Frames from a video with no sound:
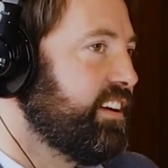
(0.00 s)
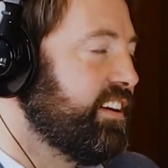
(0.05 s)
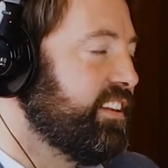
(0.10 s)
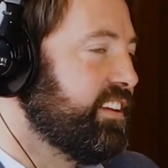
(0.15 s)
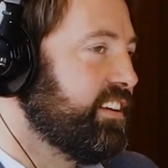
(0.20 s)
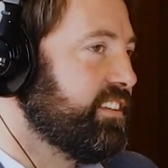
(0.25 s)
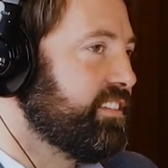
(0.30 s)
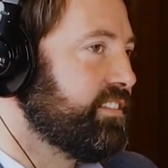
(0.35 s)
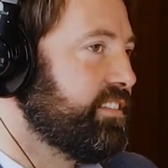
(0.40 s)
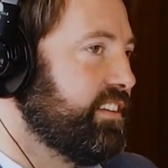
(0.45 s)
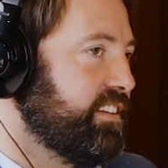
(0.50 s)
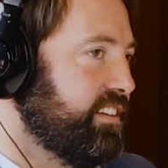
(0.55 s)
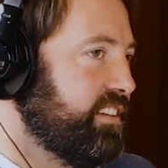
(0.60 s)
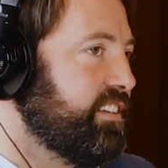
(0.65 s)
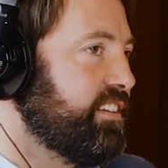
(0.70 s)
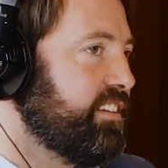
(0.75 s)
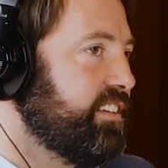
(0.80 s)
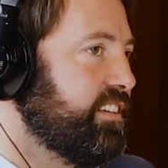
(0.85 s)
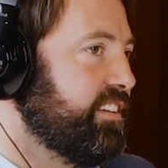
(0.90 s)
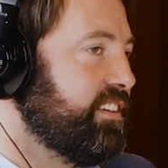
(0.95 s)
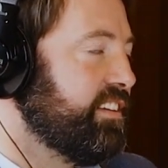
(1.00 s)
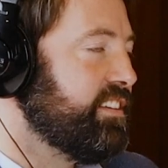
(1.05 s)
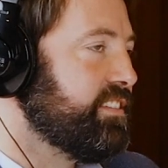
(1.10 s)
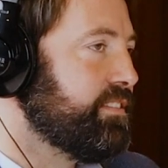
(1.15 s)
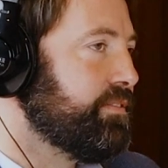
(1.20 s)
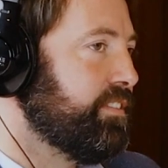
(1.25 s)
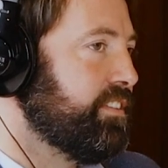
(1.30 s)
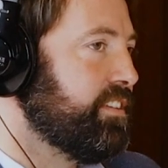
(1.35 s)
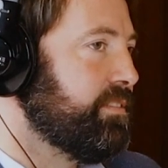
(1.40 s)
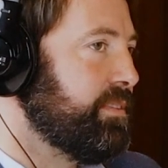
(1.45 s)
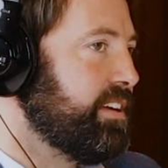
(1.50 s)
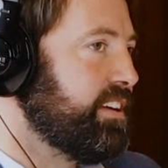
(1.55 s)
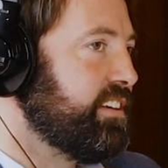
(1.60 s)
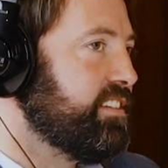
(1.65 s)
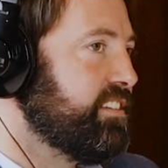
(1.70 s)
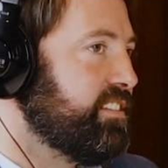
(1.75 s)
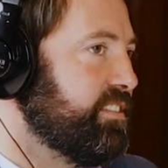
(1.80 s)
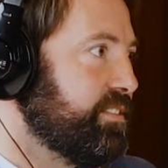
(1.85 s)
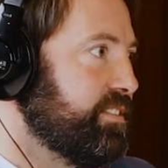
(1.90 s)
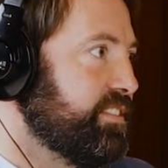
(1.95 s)
I think it is
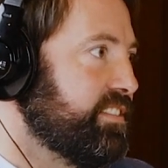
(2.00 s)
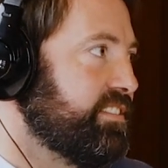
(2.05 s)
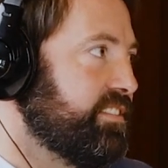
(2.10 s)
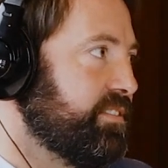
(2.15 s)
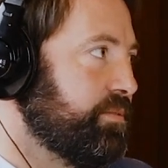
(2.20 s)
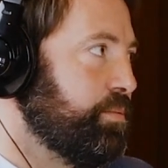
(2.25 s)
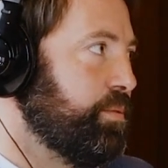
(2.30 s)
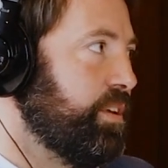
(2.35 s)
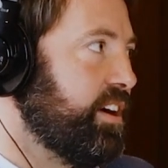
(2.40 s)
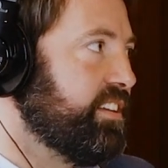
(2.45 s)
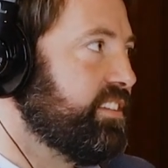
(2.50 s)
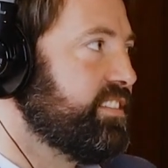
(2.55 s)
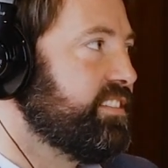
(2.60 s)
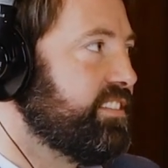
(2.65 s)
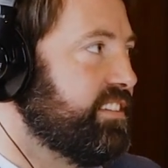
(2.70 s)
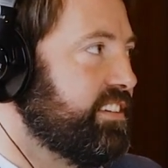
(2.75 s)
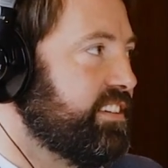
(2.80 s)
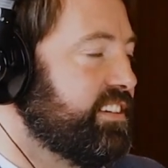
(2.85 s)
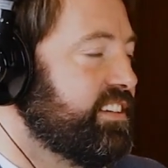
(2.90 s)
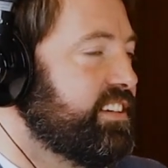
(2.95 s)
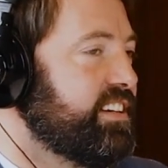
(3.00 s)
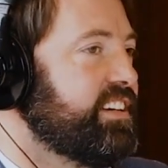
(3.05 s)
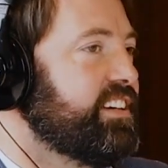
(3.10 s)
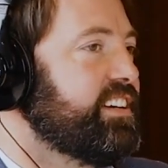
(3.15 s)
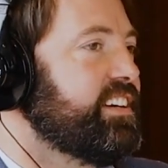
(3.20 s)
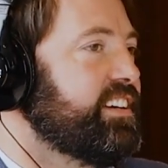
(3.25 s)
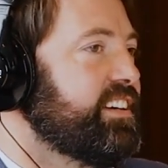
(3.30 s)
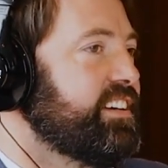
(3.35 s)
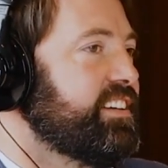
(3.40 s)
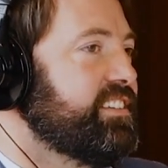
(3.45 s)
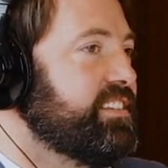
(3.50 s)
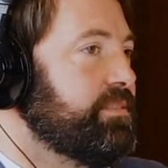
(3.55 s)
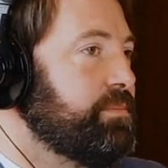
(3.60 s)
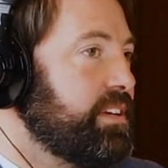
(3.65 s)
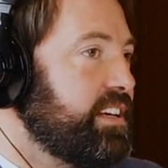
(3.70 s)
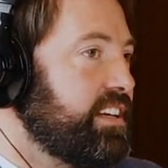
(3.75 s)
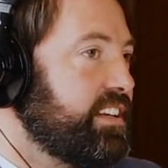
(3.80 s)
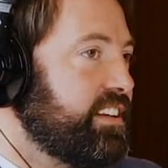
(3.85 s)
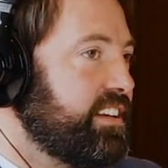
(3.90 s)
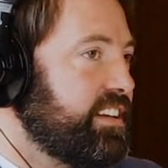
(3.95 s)
fundamental to us to want to
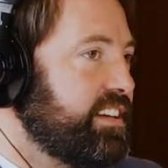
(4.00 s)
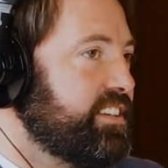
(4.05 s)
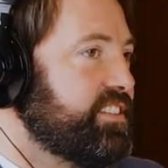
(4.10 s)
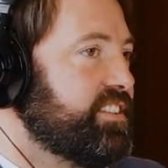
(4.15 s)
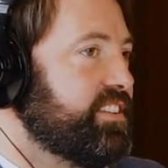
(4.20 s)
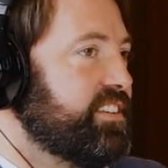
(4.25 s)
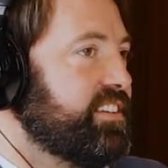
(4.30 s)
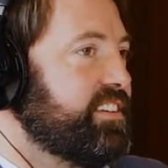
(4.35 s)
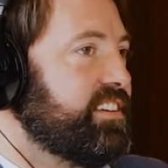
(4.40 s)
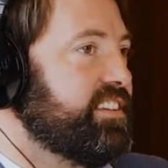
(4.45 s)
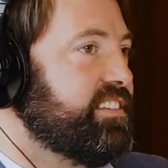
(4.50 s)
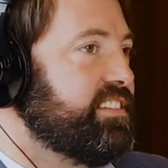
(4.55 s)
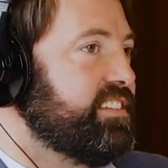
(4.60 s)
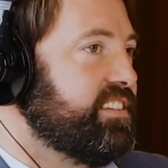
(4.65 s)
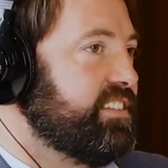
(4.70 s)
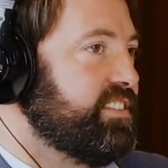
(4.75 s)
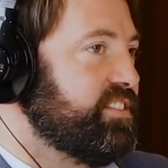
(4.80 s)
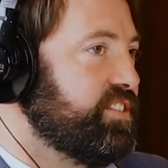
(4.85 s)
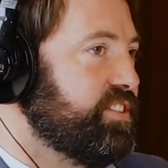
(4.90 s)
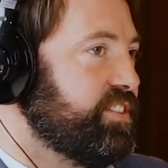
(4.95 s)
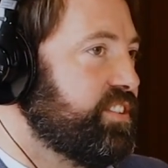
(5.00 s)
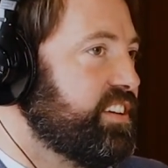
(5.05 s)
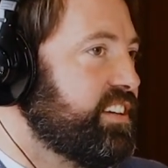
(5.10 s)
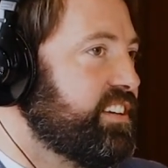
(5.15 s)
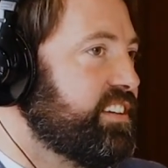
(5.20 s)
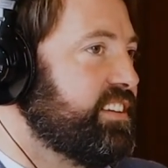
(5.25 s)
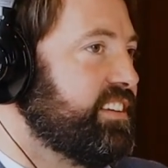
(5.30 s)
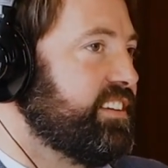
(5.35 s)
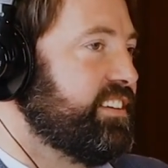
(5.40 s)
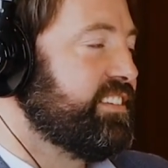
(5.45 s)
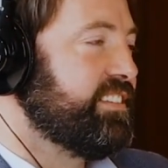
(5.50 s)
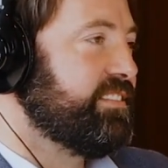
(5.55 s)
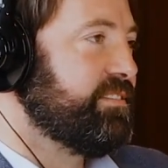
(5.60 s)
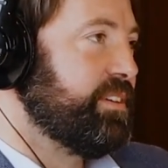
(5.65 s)
be in nature and to enjoy it, and